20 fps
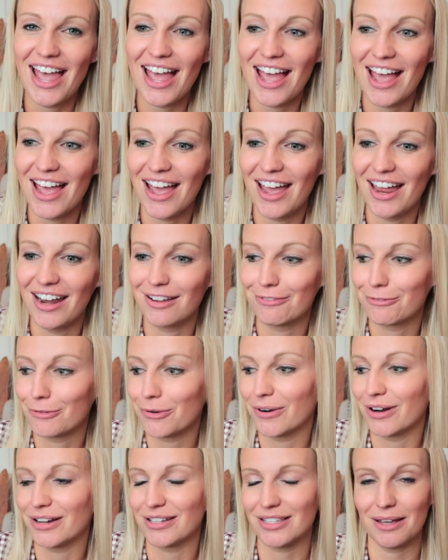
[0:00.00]
And of
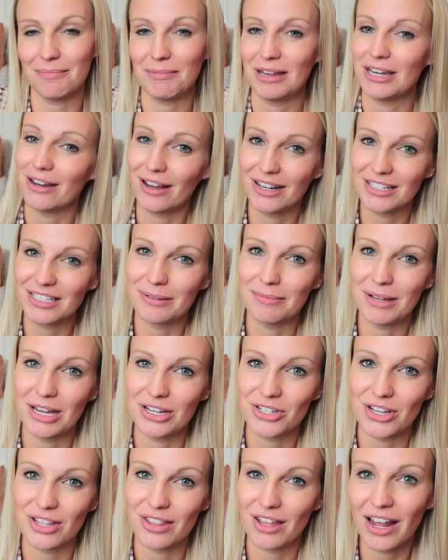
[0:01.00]
course, I mean, not to
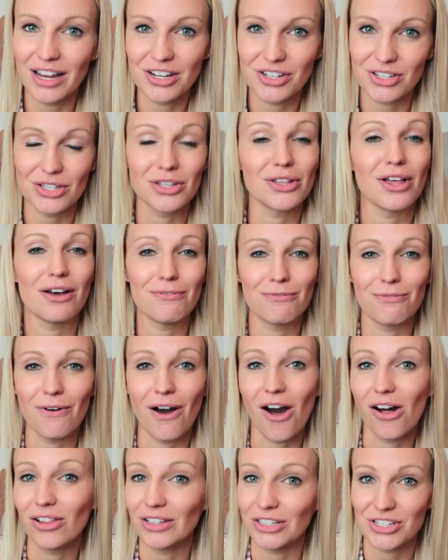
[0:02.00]
mention that I just love
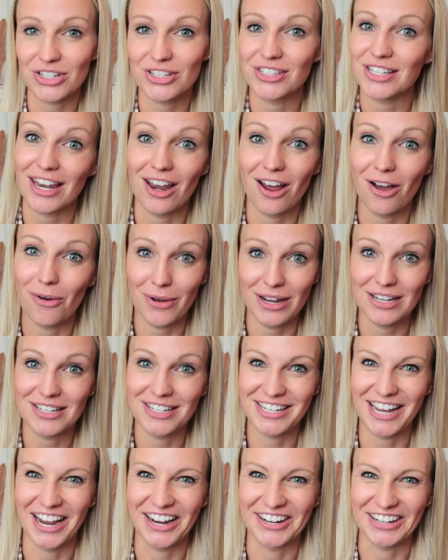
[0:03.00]
fall and just cannot wait to
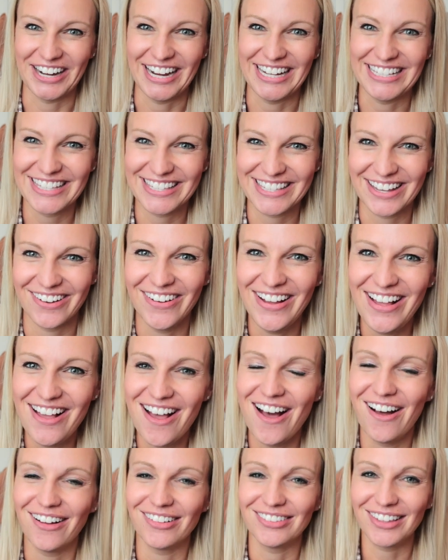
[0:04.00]
decorate. So
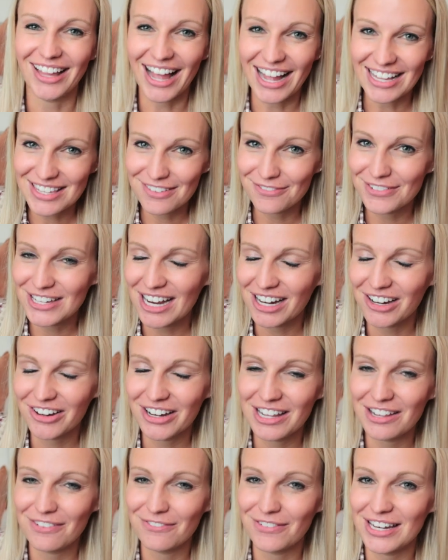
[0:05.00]
lots of
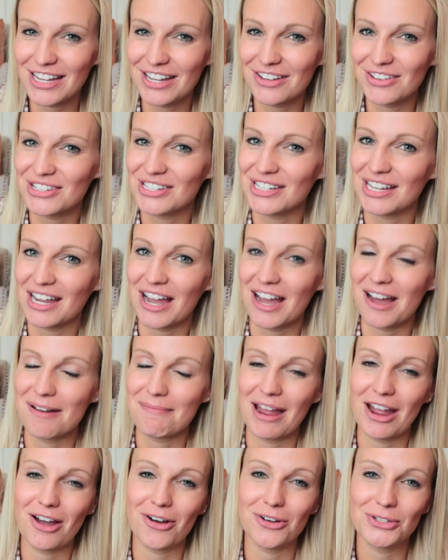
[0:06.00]
decorating videos to come.
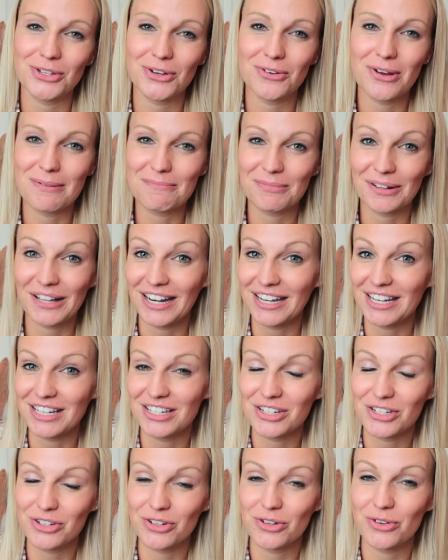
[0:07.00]
I also am planning
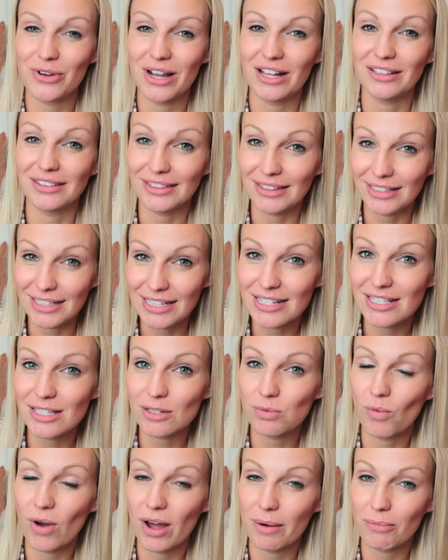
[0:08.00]
to do at
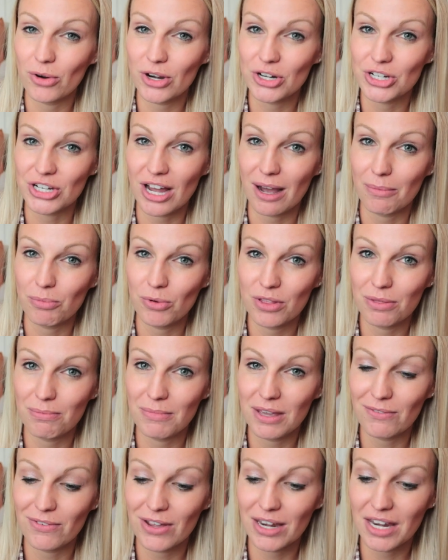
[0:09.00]
least one more shop with
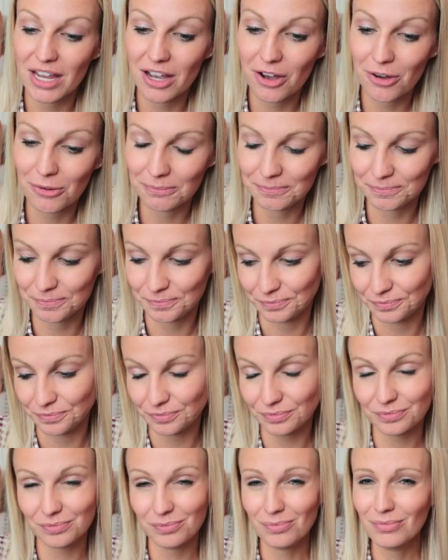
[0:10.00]
me video
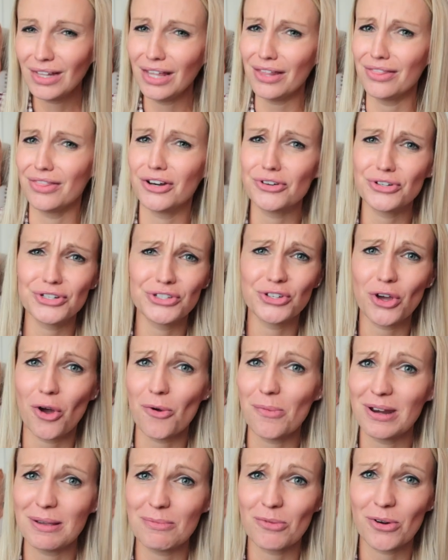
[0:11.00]
there's so
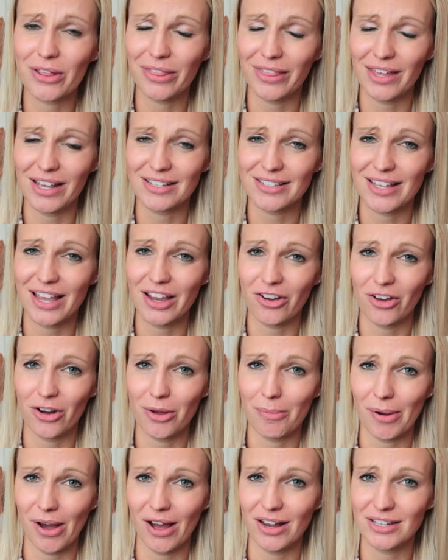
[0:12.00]
many more things I could
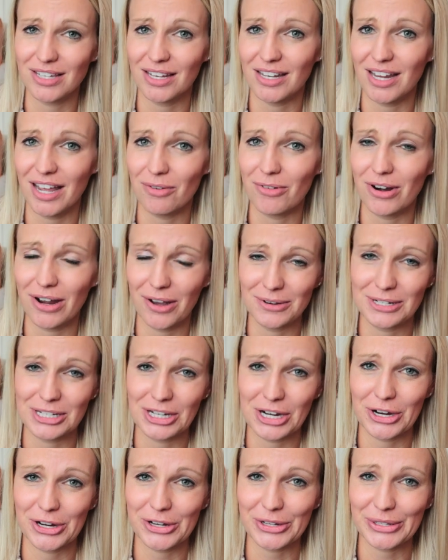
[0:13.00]
have bought today when I went to
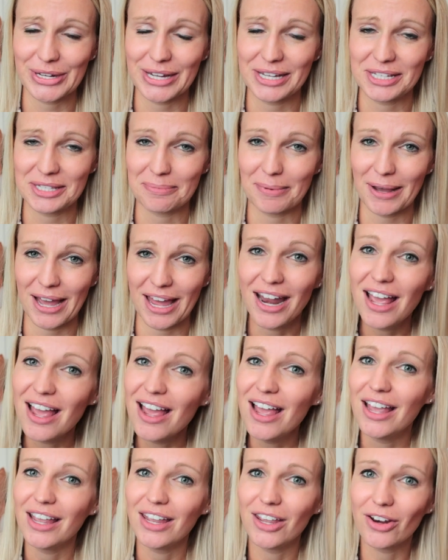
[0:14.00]
Kirkland's, but
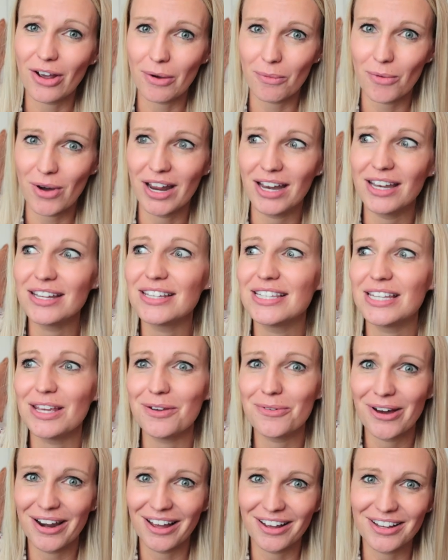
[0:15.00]
you know, I wanted to see
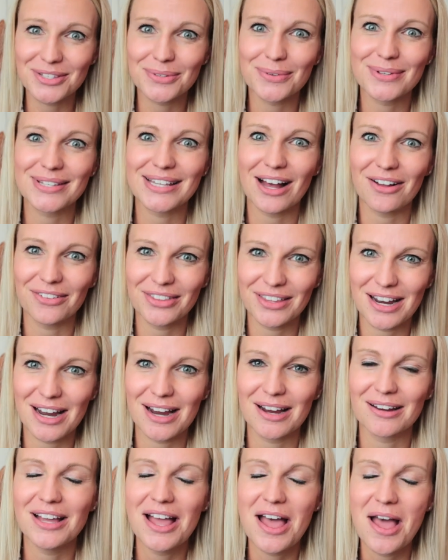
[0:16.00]
what else was out
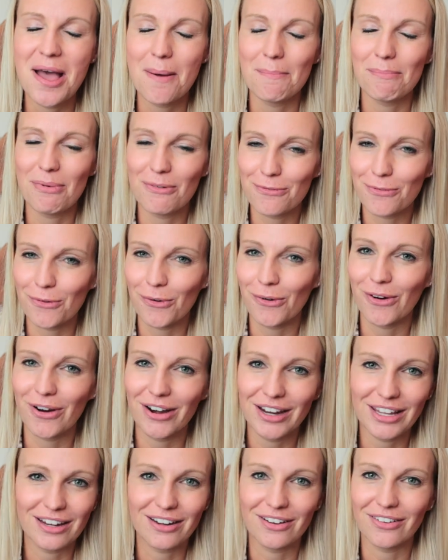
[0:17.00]
there before,
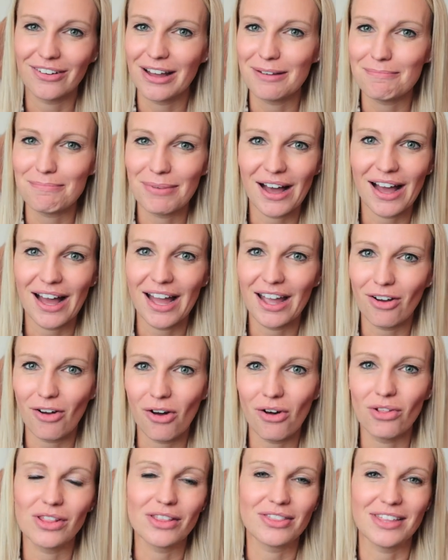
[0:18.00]
you know, I buy
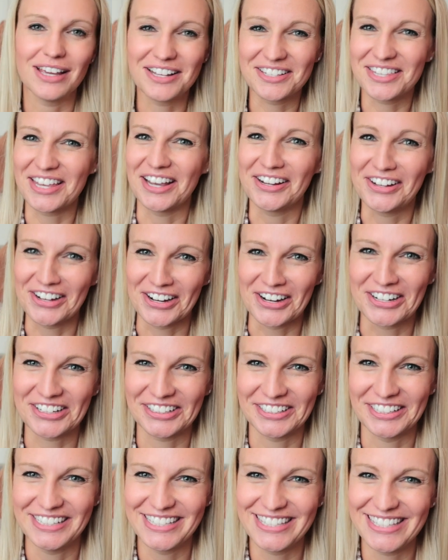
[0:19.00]
all the things at
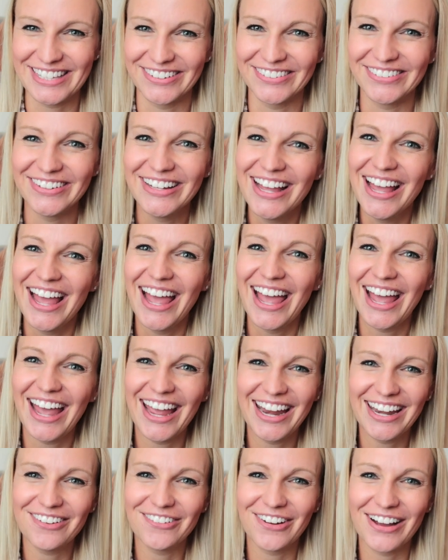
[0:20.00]
Kirkland. So
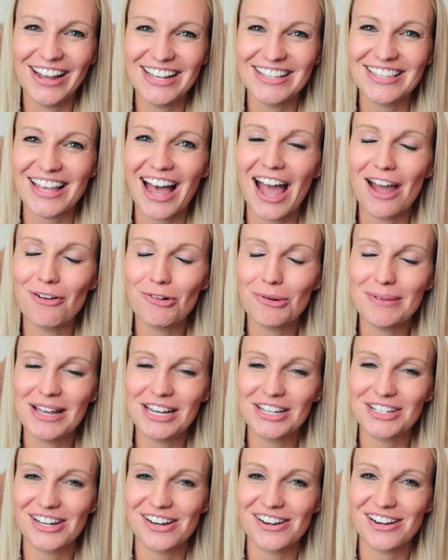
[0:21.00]
anyways, I will
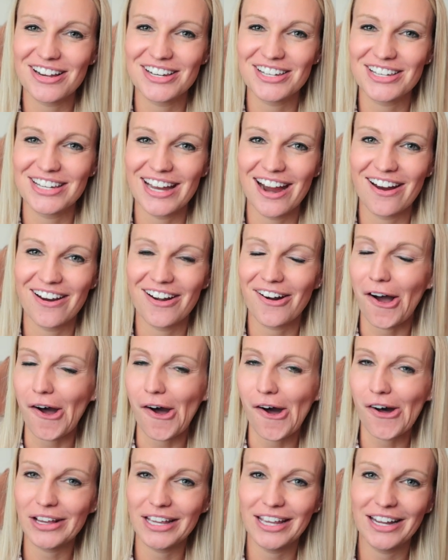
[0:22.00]
make sure to share it
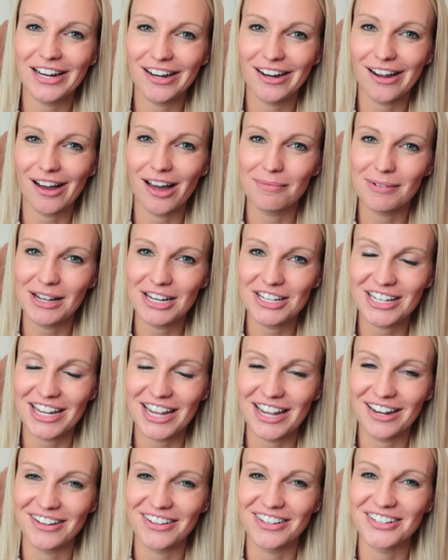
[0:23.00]
all here on my
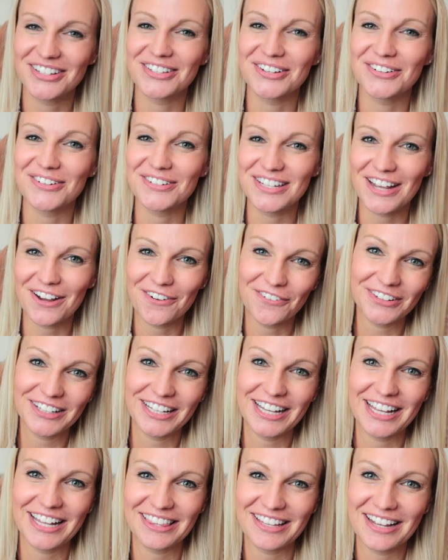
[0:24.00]
channel. So
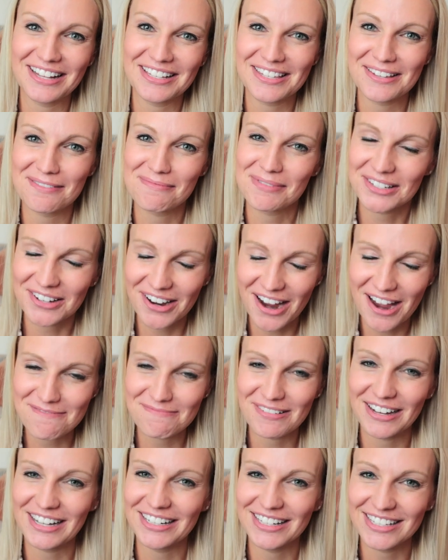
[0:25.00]
definitely hit that subscribe
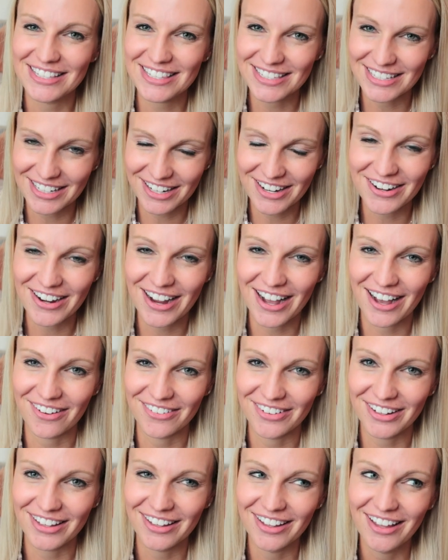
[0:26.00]
button and stick
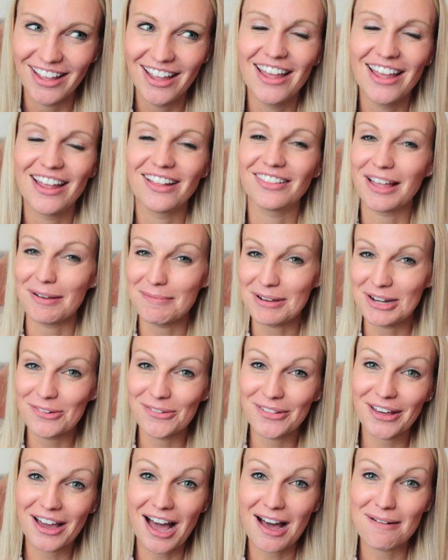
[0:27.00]
around. Let me know
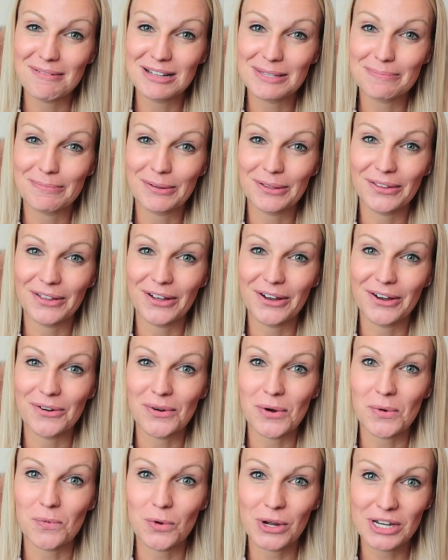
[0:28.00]
in the comments
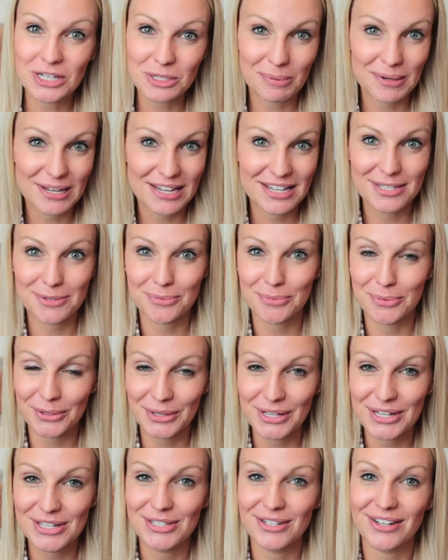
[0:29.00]
below which piece
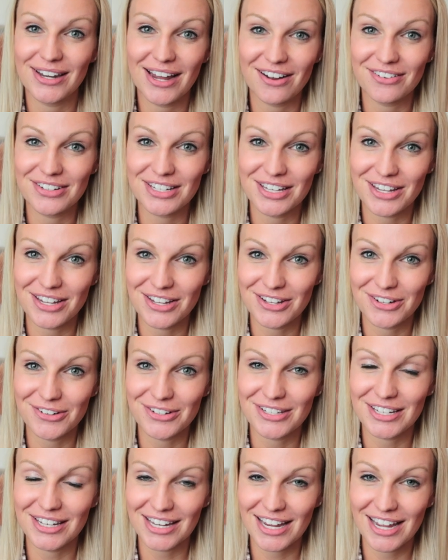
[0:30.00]
really stood out to you
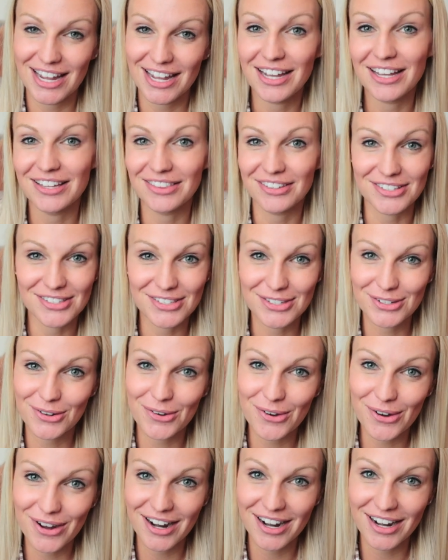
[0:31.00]
today in the
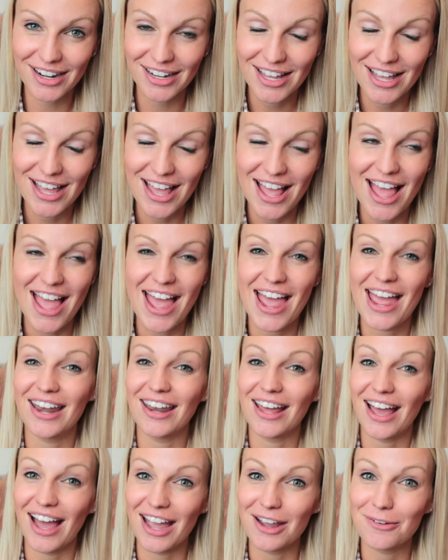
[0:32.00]
store.
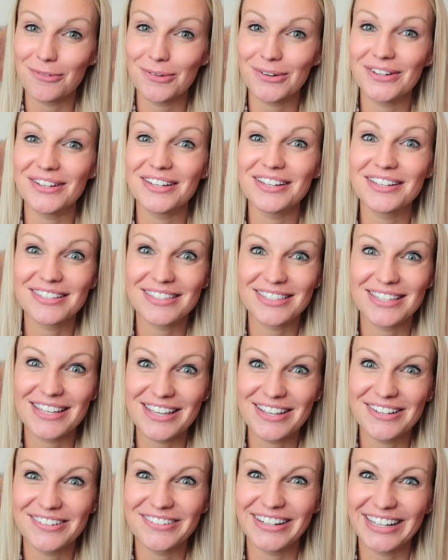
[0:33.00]
And I will
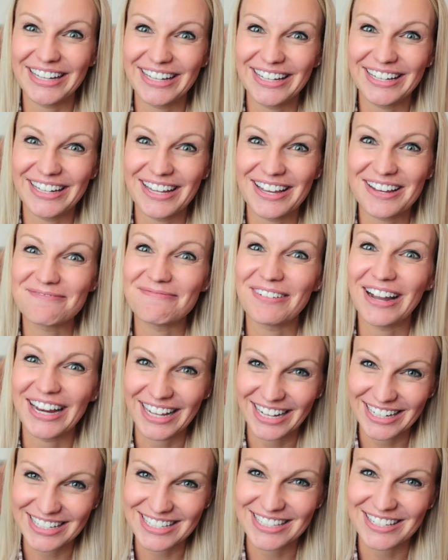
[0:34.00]
see you in my
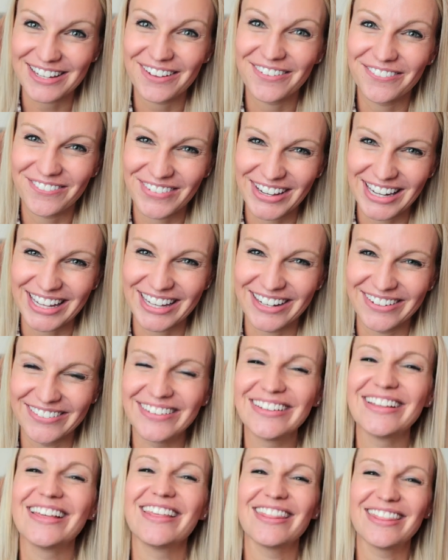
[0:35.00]
next
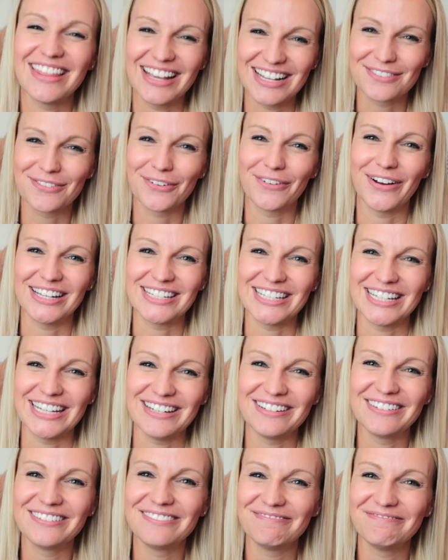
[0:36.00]
video. Thanks for
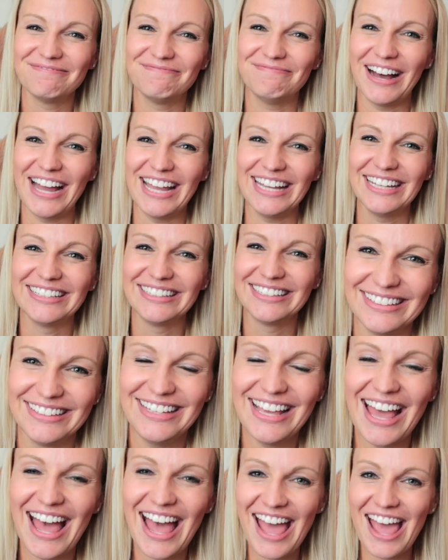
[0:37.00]
watching. Bye.
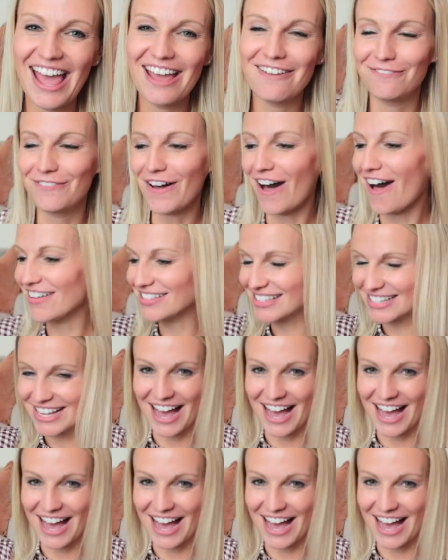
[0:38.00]
Yay, fall's